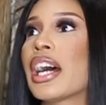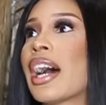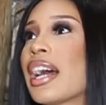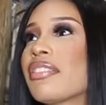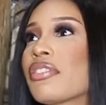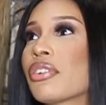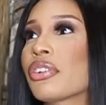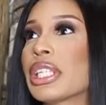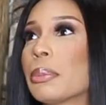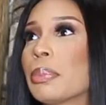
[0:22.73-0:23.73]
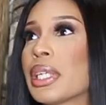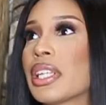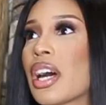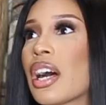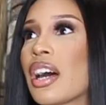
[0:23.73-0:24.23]
I've already
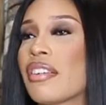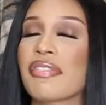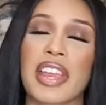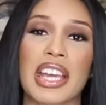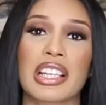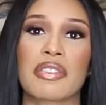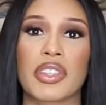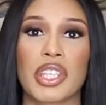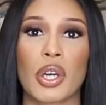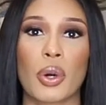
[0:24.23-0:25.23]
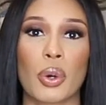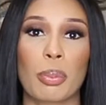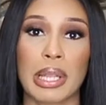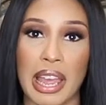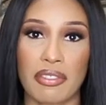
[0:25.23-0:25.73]
been a fan of the whole
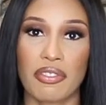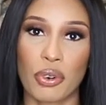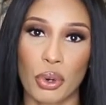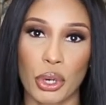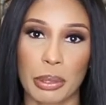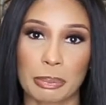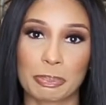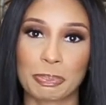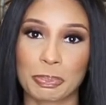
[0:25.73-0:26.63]
platform